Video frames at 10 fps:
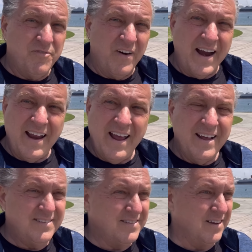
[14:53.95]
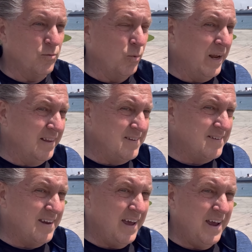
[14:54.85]
finance to real
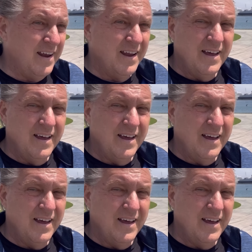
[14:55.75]
estate